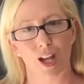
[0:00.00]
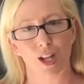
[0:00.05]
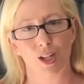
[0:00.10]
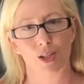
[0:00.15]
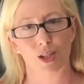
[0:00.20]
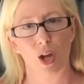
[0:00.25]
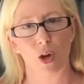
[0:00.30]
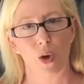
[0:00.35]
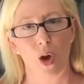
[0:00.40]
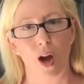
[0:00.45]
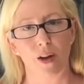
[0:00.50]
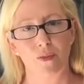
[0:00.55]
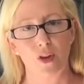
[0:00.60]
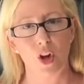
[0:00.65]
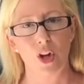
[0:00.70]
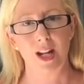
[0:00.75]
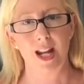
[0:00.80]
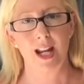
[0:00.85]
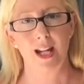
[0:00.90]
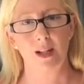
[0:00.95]
So I've
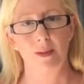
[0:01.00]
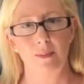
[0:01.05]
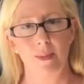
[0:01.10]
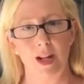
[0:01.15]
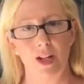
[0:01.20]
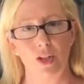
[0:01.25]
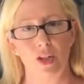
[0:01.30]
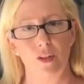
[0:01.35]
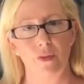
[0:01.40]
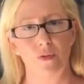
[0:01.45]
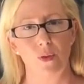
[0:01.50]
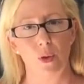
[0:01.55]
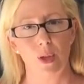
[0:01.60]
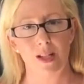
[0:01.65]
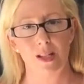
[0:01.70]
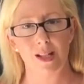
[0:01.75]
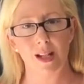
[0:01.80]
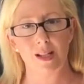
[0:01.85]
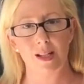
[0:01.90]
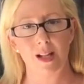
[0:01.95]
gone ahead and measured
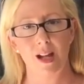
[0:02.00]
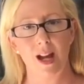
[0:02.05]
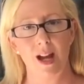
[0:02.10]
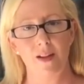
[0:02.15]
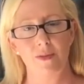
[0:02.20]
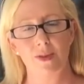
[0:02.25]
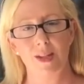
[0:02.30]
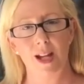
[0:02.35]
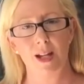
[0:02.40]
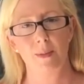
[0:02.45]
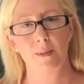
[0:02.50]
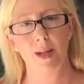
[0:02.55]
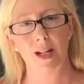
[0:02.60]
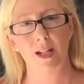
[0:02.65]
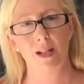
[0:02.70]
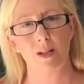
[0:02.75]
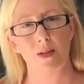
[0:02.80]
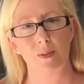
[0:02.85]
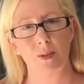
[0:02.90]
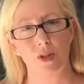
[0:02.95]
46.5 centimeters,